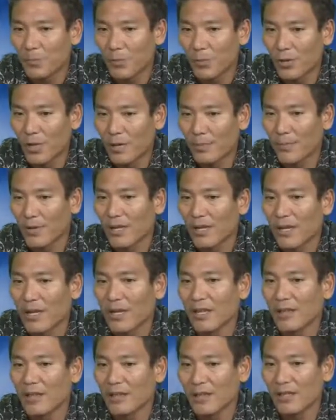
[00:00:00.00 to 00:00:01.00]

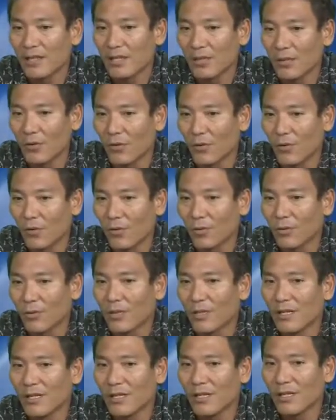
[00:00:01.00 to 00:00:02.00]
propagate the
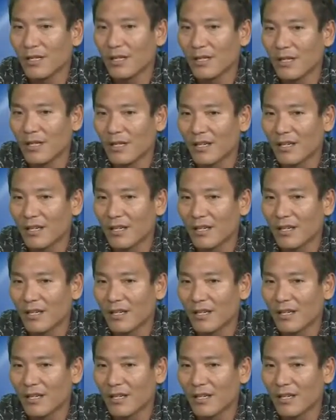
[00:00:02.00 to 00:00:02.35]
early